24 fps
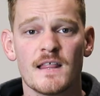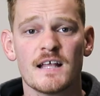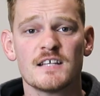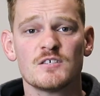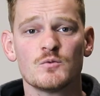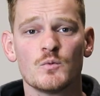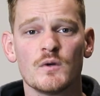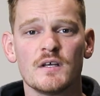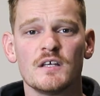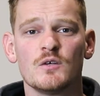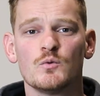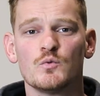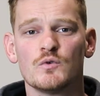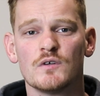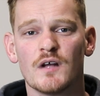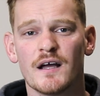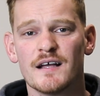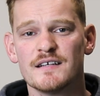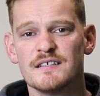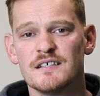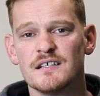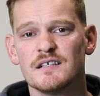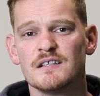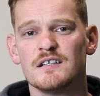That's where you would
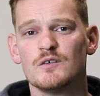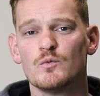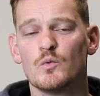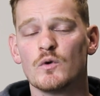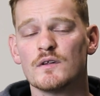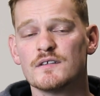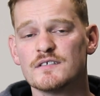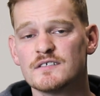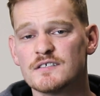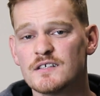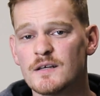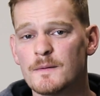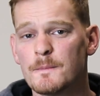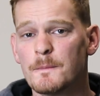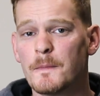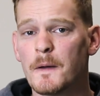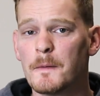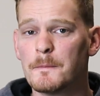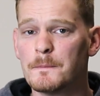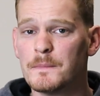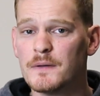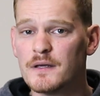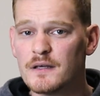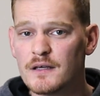ideally want some
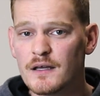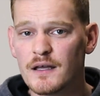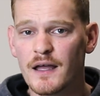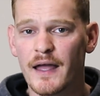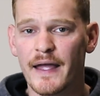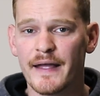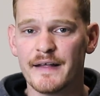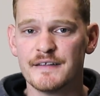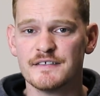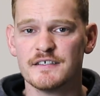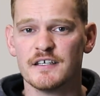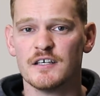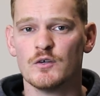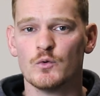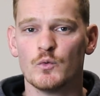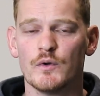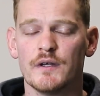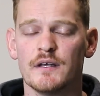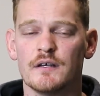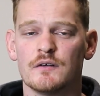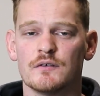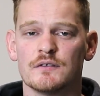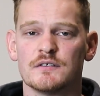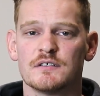bigger AT
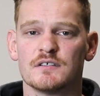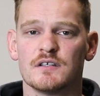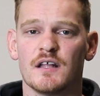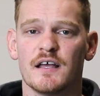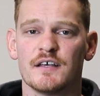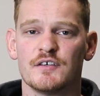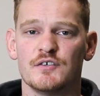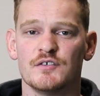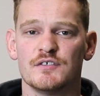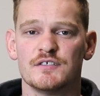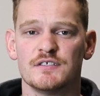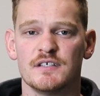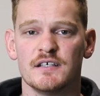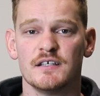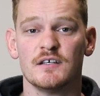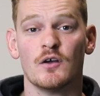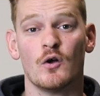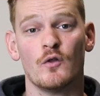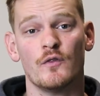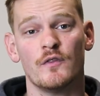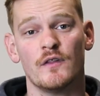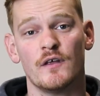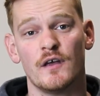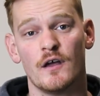wheels like you see
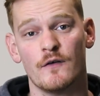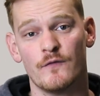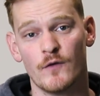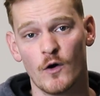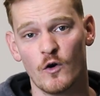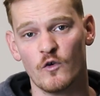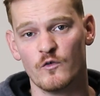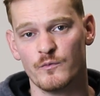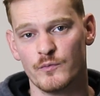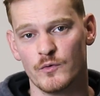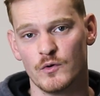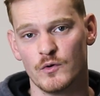on the Evolve